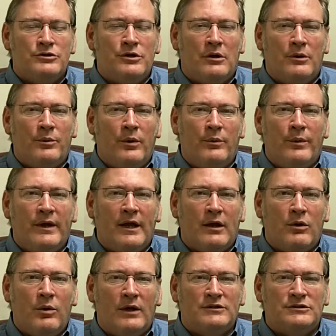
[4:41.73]
Generally, when we
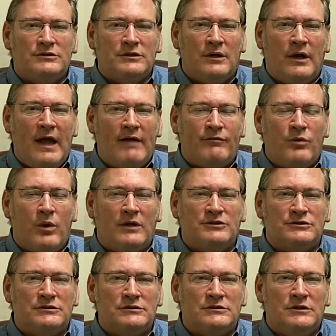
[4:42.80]
have
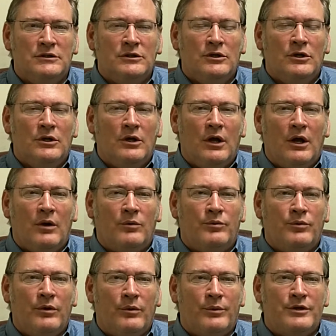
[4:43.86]
questions,
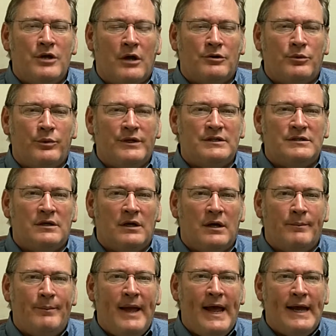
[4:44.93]
you know, we talk to
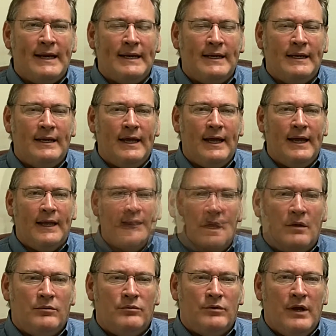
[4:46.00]
Risa and Patty, and
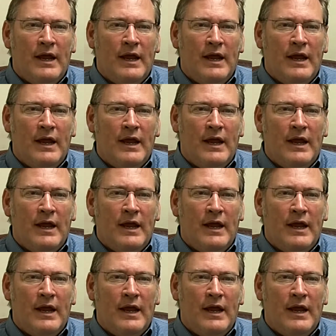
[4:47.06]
